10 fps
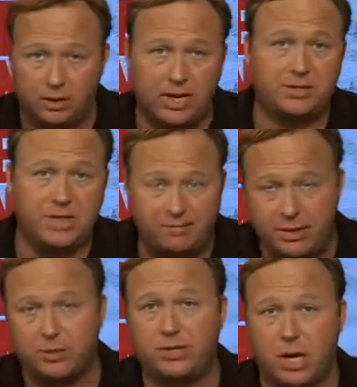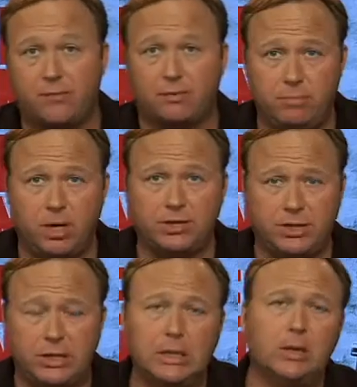We heard that 7 years ago from
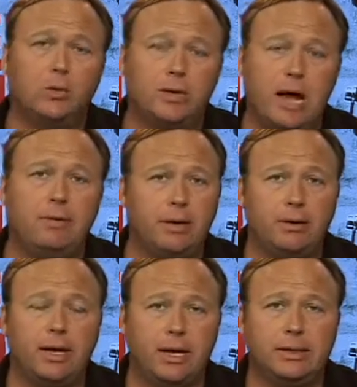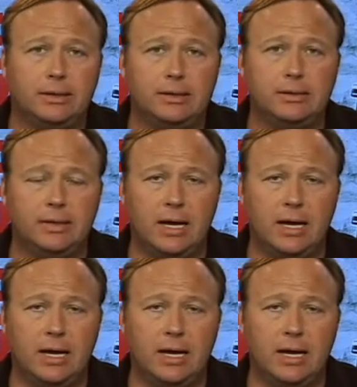Bush. We're now hearing it